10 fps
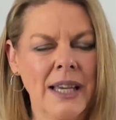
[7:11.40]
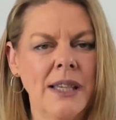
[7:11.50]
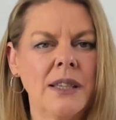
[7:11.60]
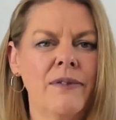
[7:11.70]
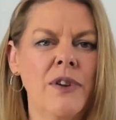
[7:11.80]

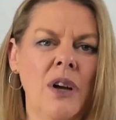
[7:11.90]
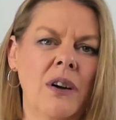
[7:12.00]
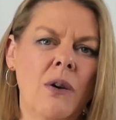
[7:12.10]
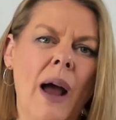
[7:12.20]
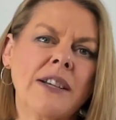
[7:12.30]
So if you're
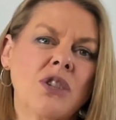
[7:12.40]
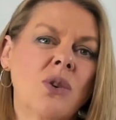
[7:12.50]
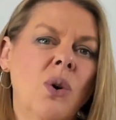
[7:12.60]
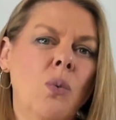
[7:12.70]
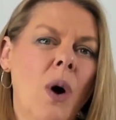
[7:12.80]
not quite
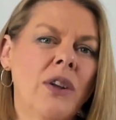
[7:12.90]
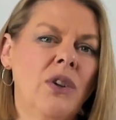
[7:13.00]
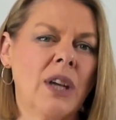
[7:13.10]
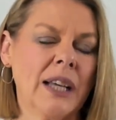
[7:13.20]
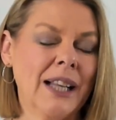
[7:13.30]
sure what
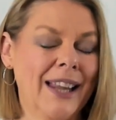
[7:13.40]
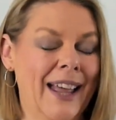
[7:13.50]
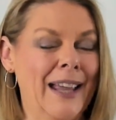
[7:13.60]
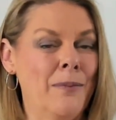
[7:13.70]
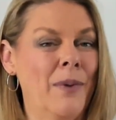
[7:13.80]
you can
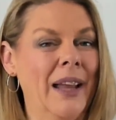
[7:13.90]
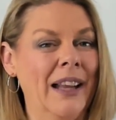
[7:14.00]
claim